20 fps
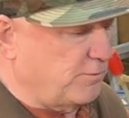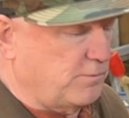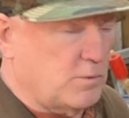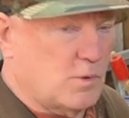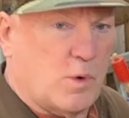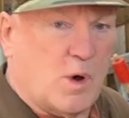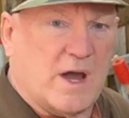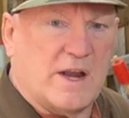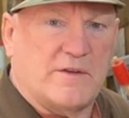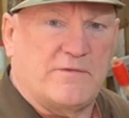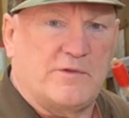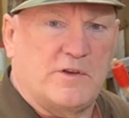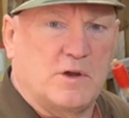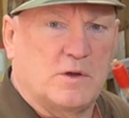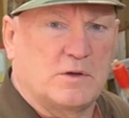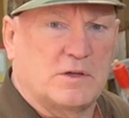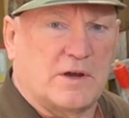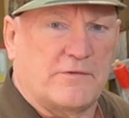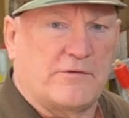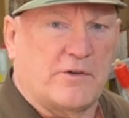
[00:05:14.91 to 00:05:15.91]
quite a few
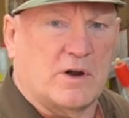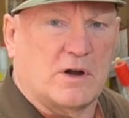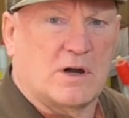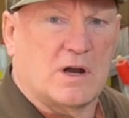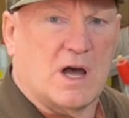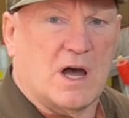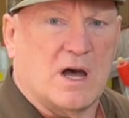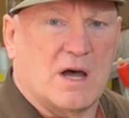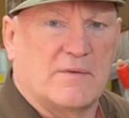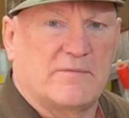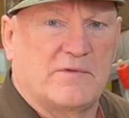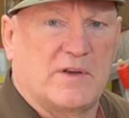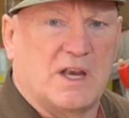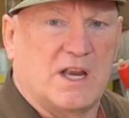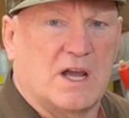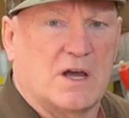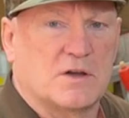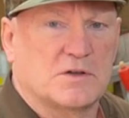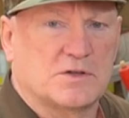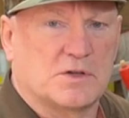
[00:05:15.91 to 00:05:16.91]
different uh,
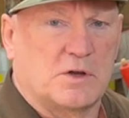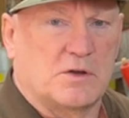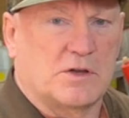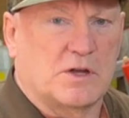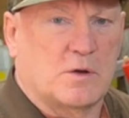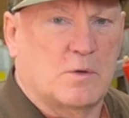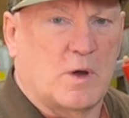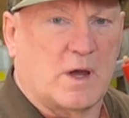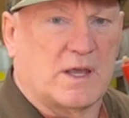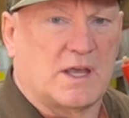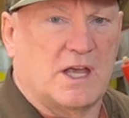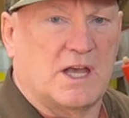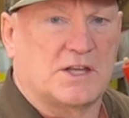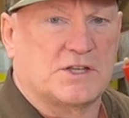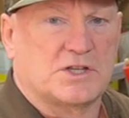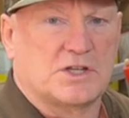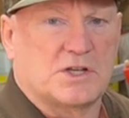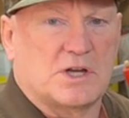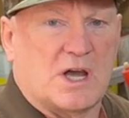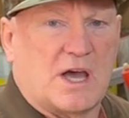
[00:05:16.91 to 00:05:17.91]
videos on the quick
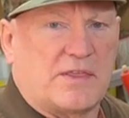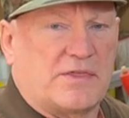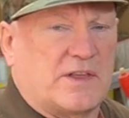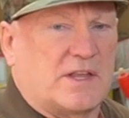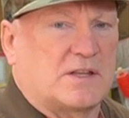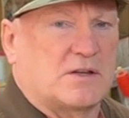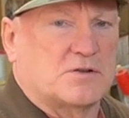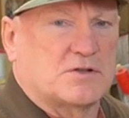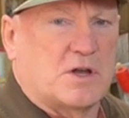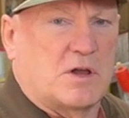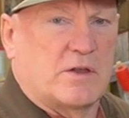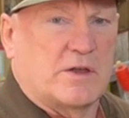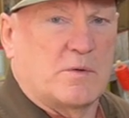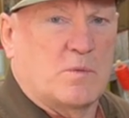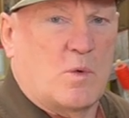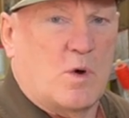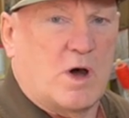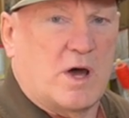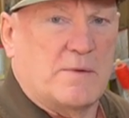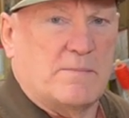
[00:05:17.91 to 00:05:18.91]
hitch. I think there's only
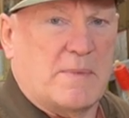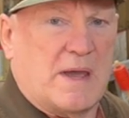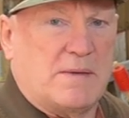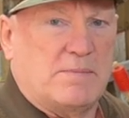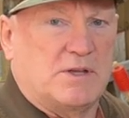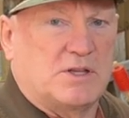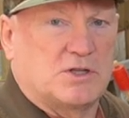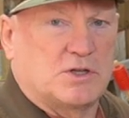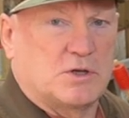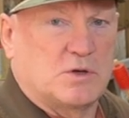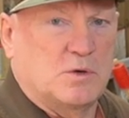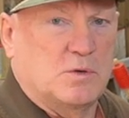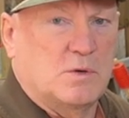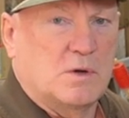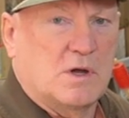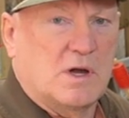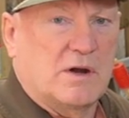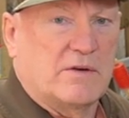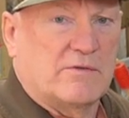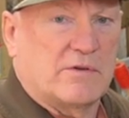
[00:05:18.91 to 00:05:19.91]
one, maybe
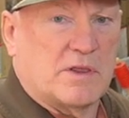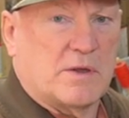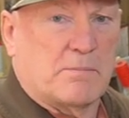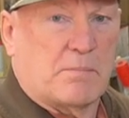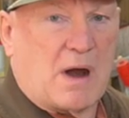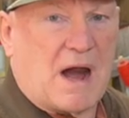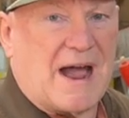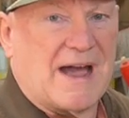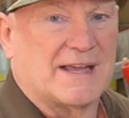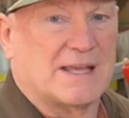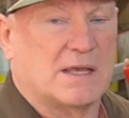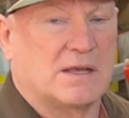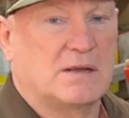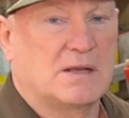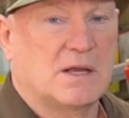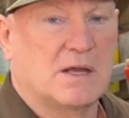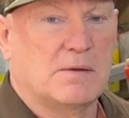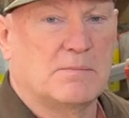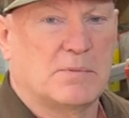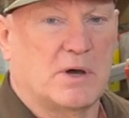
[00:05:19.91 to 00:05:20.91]
two for the bracket.
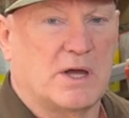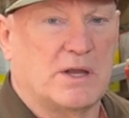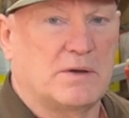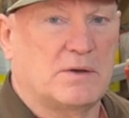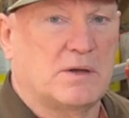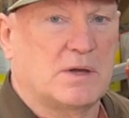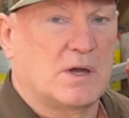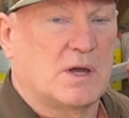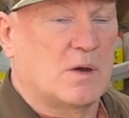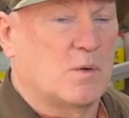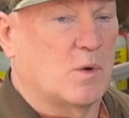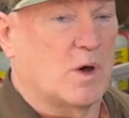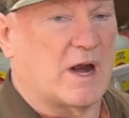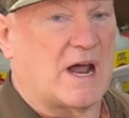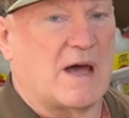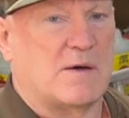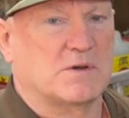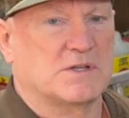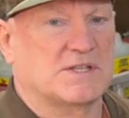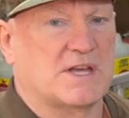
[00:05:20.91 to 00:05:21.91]
But what
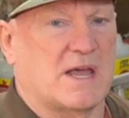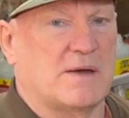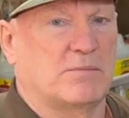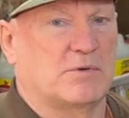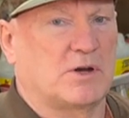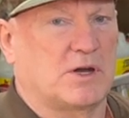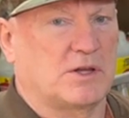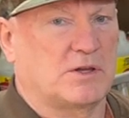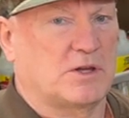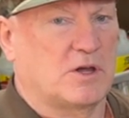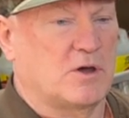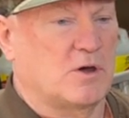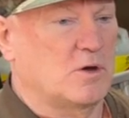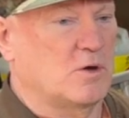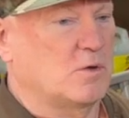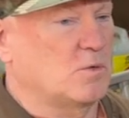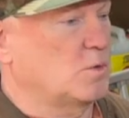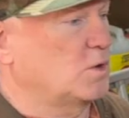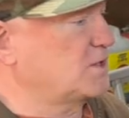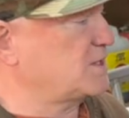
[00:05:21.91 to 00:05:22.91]
I was able to
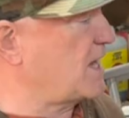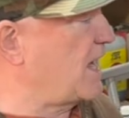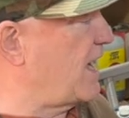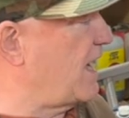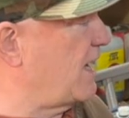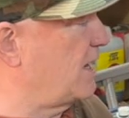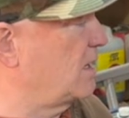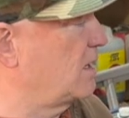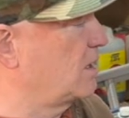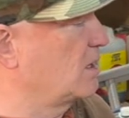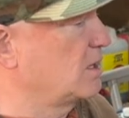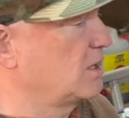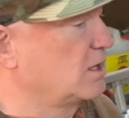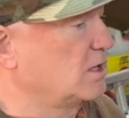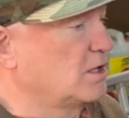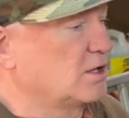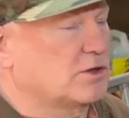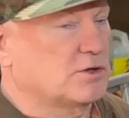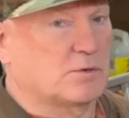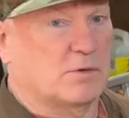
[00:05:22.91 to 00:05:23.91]
do was hang
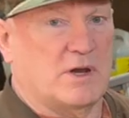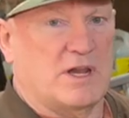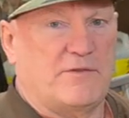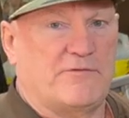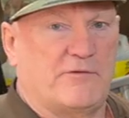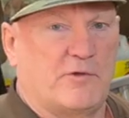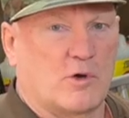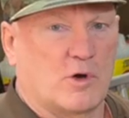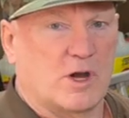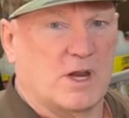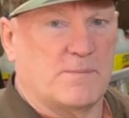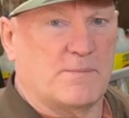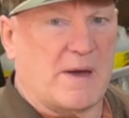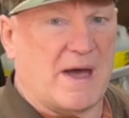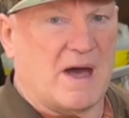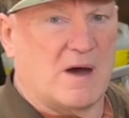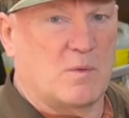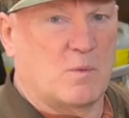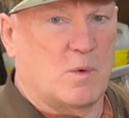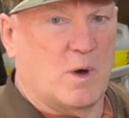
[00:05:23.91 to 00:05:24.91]
three 40
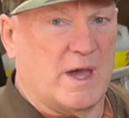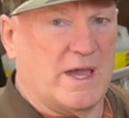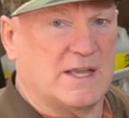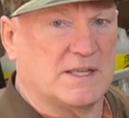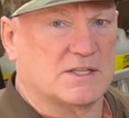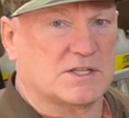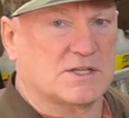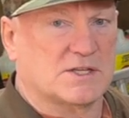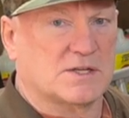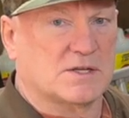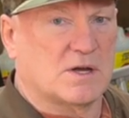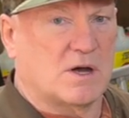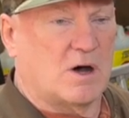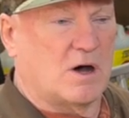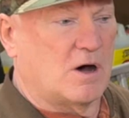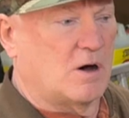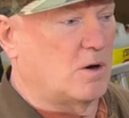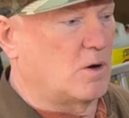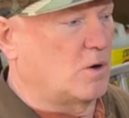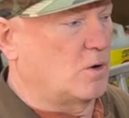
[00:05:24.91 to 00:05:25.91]
pound weights
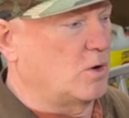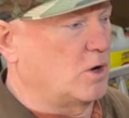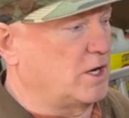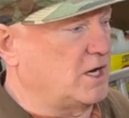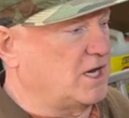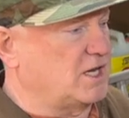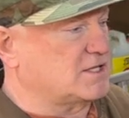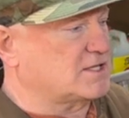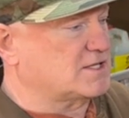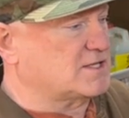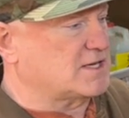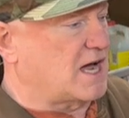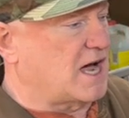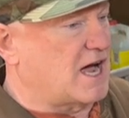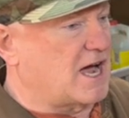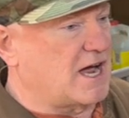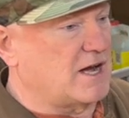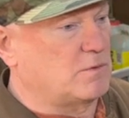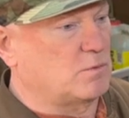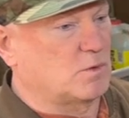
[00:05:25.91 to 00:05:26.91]
on each
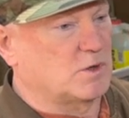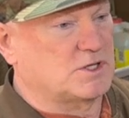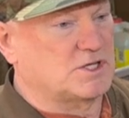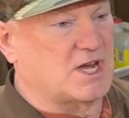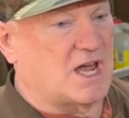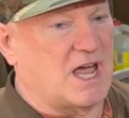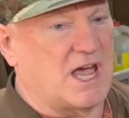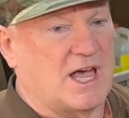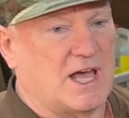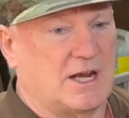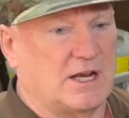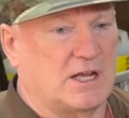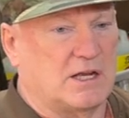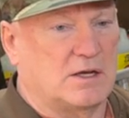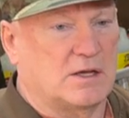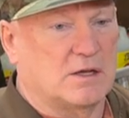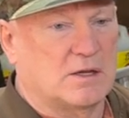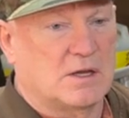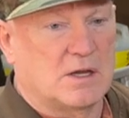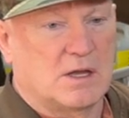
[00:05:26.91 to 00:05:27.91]
side, which
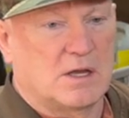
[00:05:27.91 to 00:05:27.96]
added